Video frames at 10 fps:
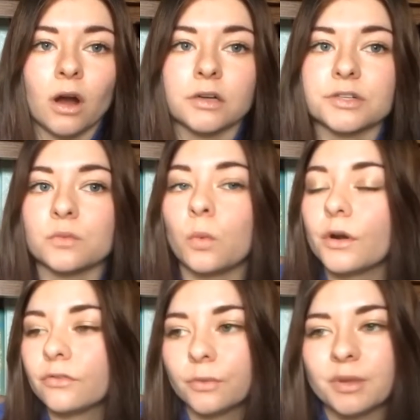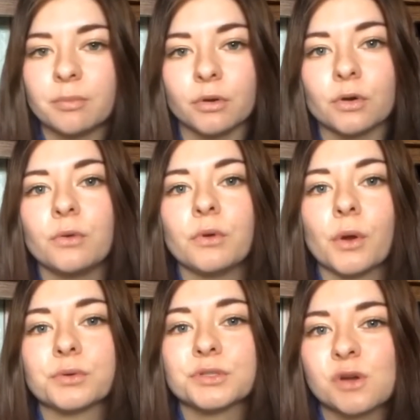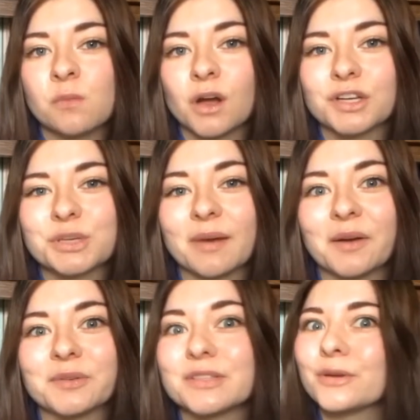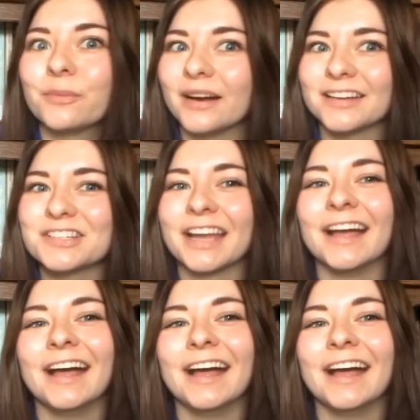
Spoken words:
are just wonderful people who know so much about so much